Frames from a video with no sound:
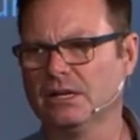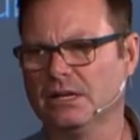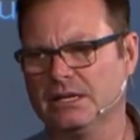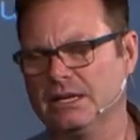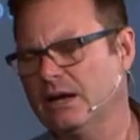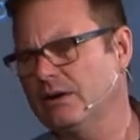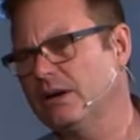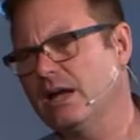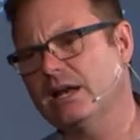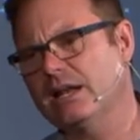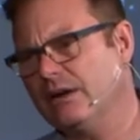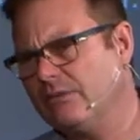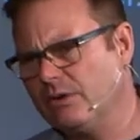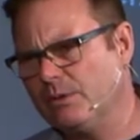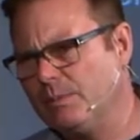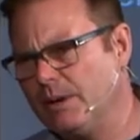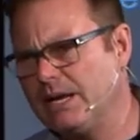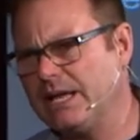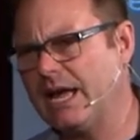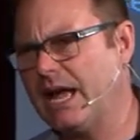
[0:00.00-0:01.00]
Now, not
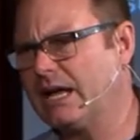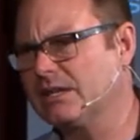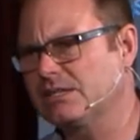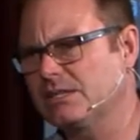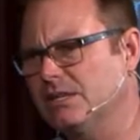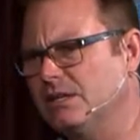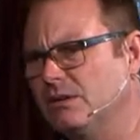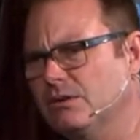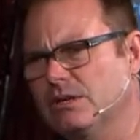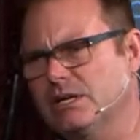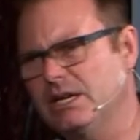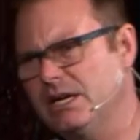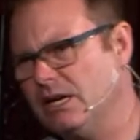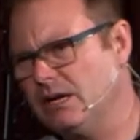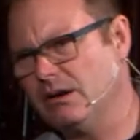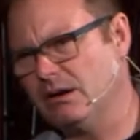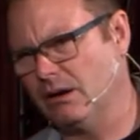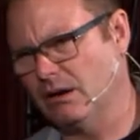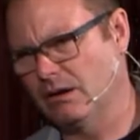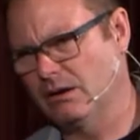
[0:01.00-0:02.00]
everybody has an ear to
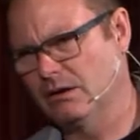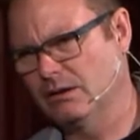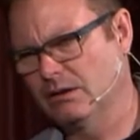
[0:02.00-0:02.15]
hear.